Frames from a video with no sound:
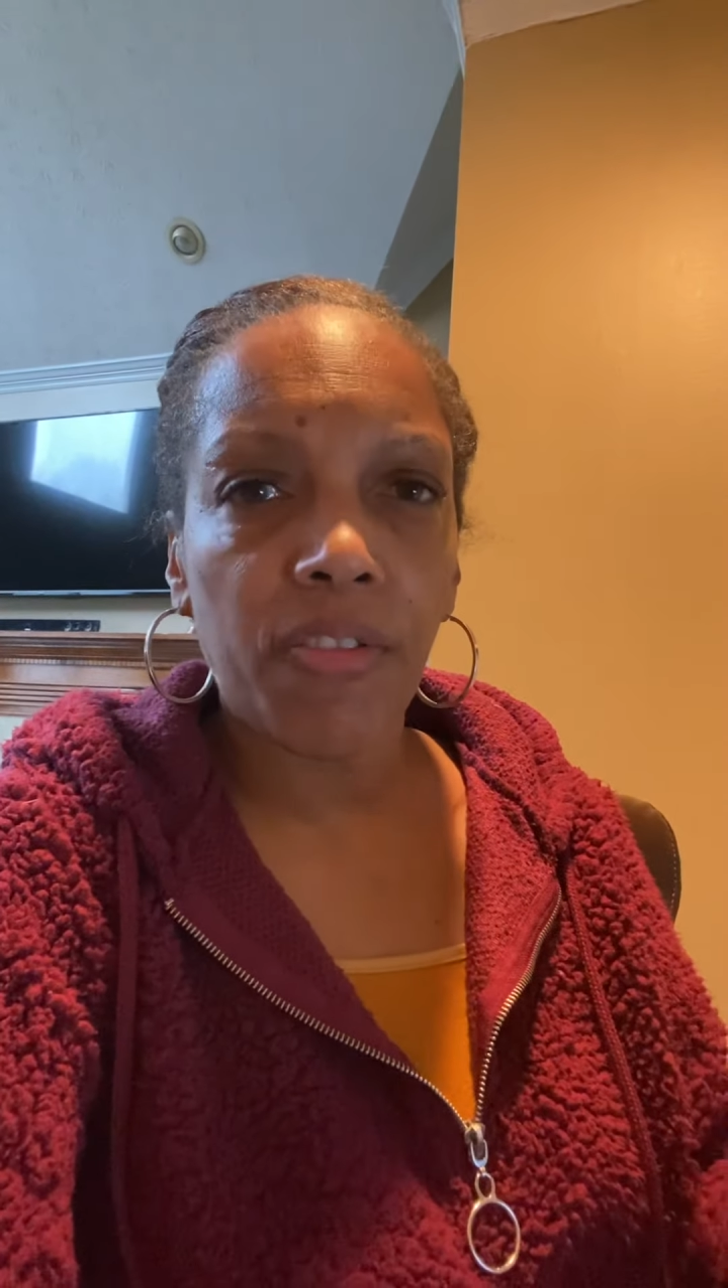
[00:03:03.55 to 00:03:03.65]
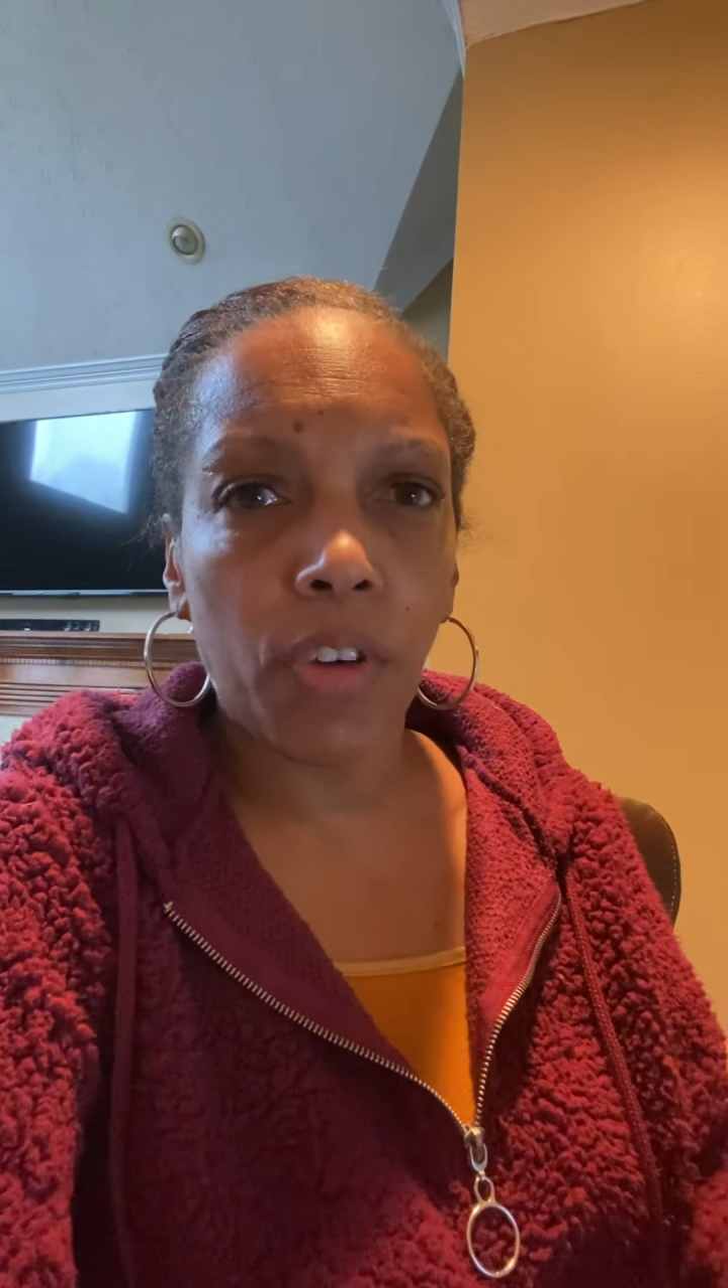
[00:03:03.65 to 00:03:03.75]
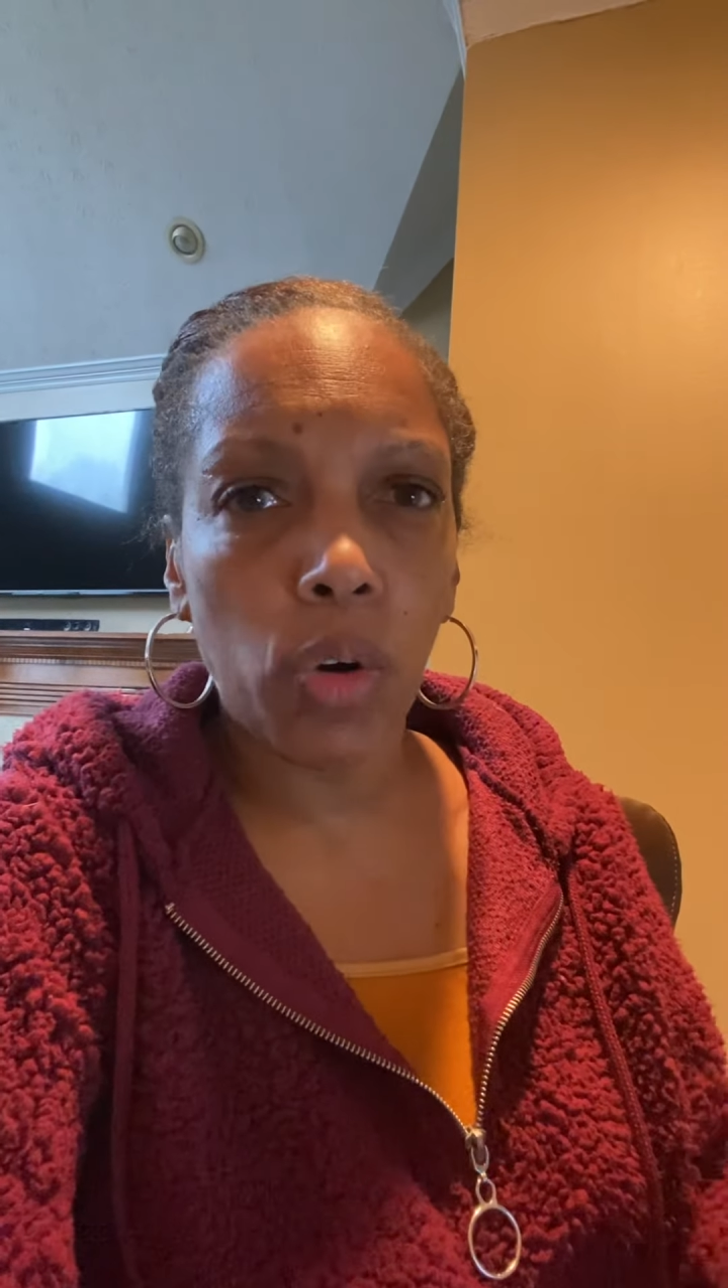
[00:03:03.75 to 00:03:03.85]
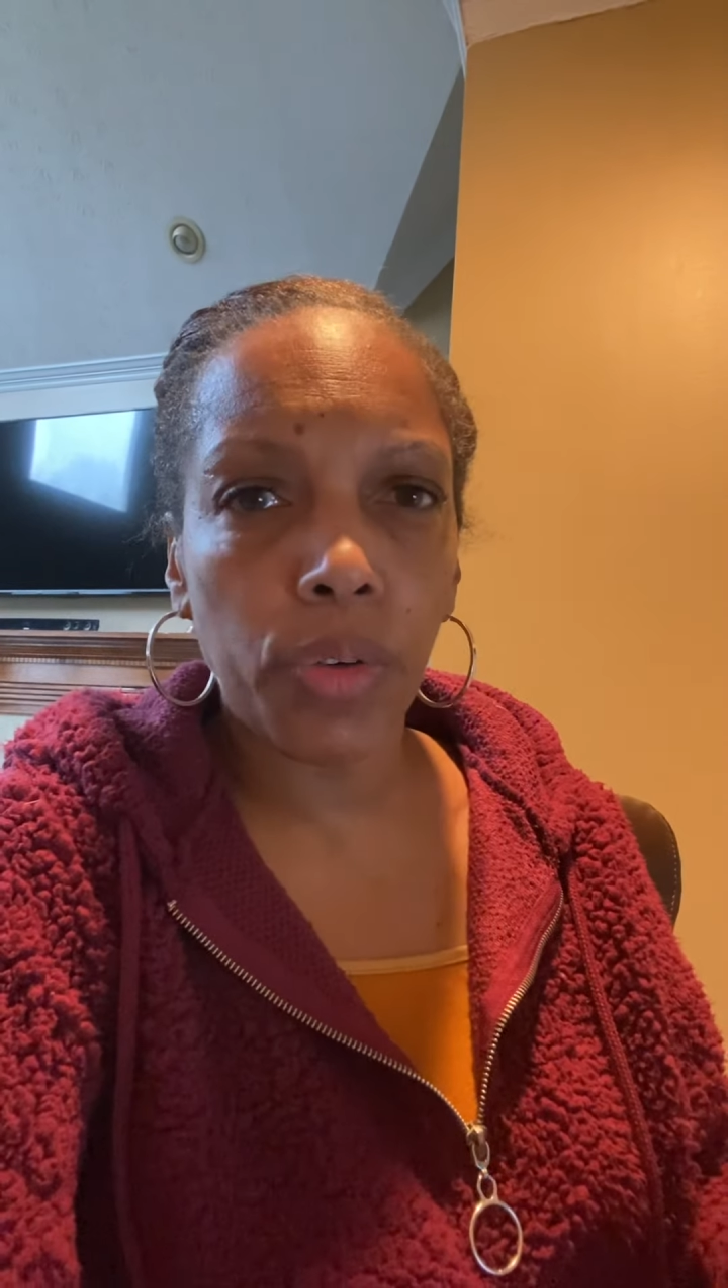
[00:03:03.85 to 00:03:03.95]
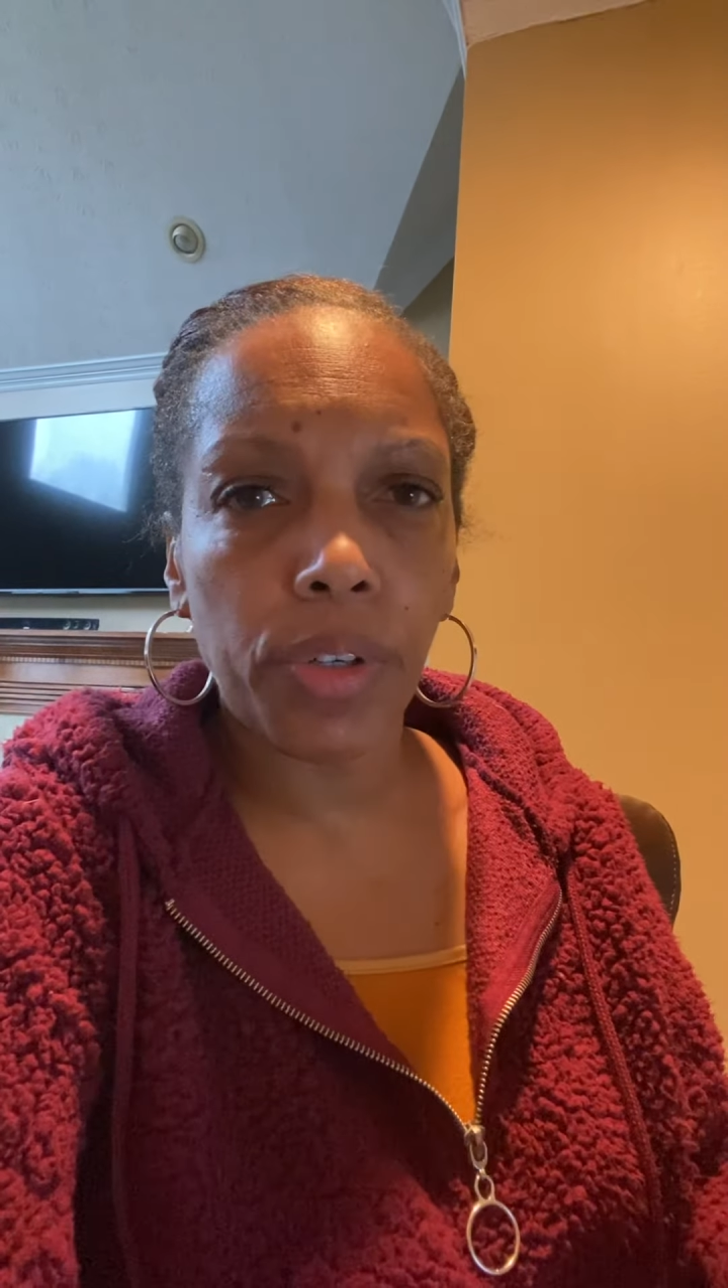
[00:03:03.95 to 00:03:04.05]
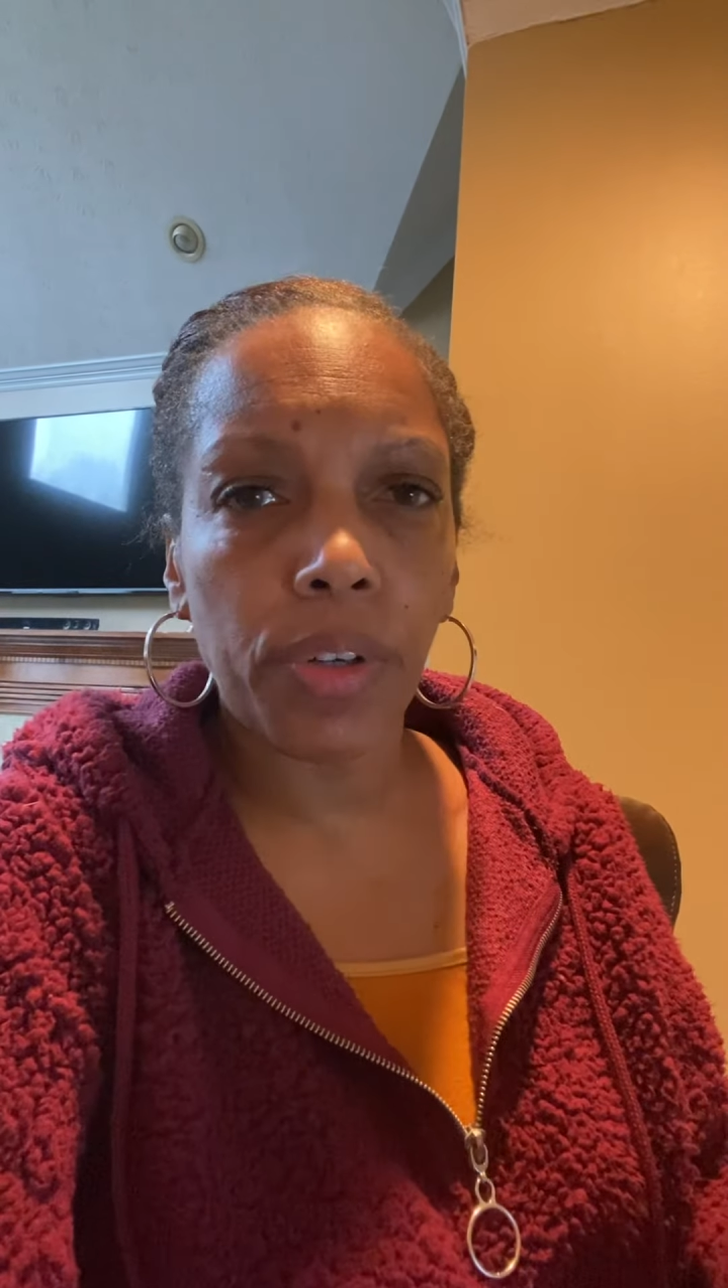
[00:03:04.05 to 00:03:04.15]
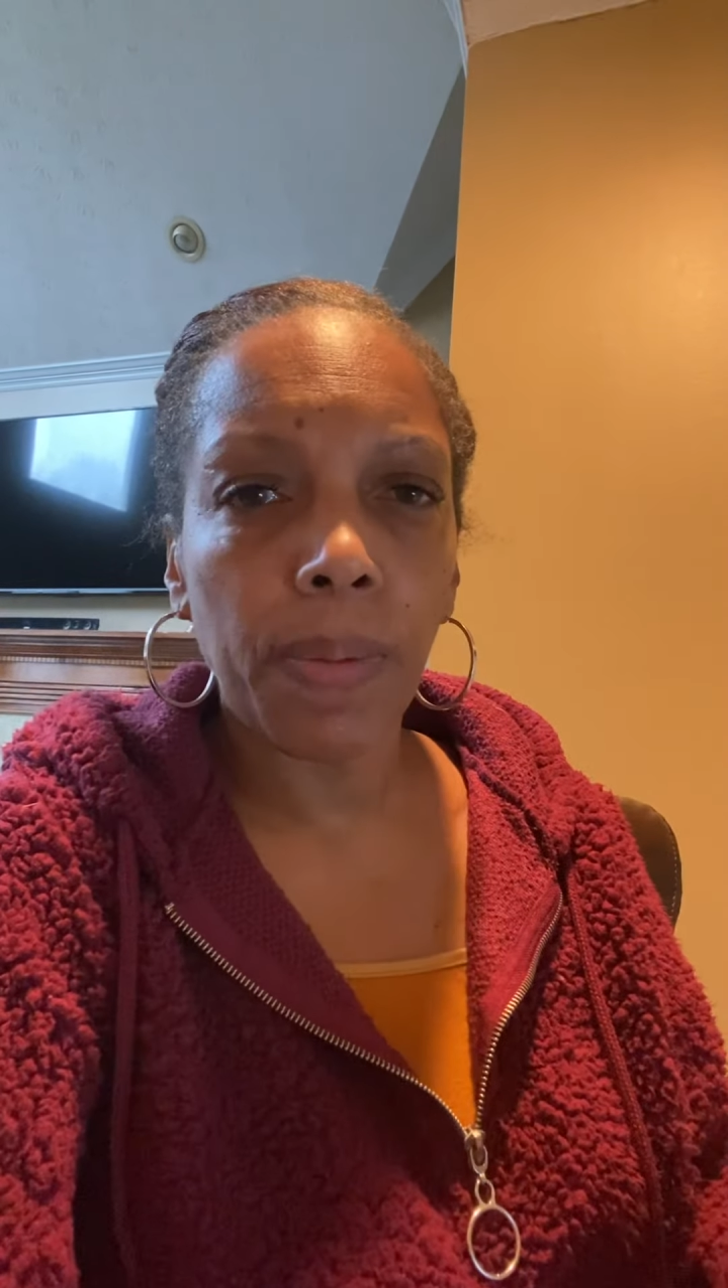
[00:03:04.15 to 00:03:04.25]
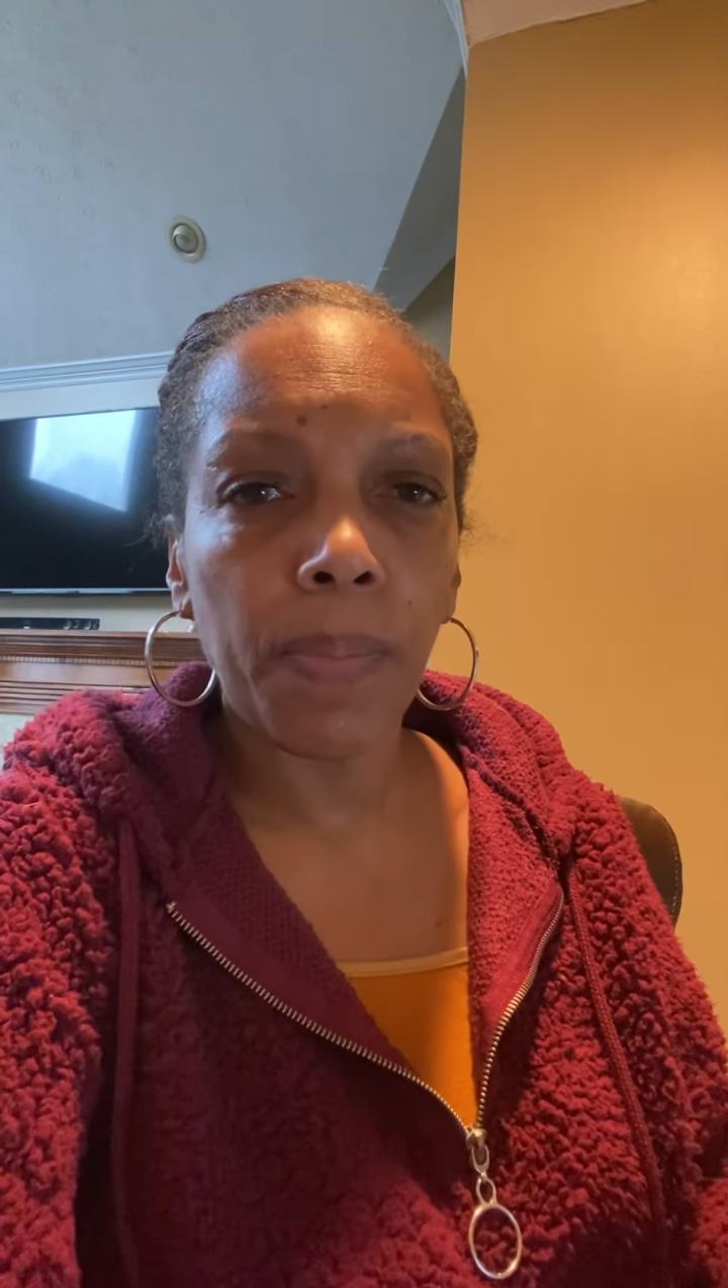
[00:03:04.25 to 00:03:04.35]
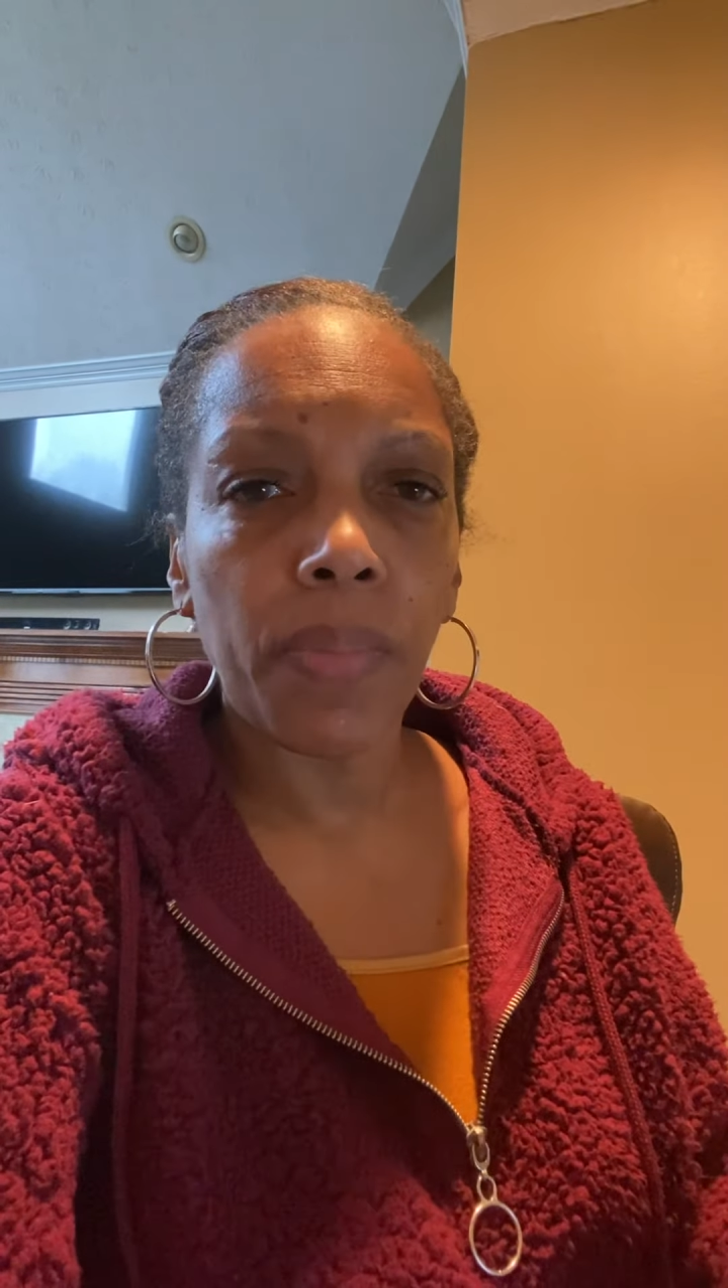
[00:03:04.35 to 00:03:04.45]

folder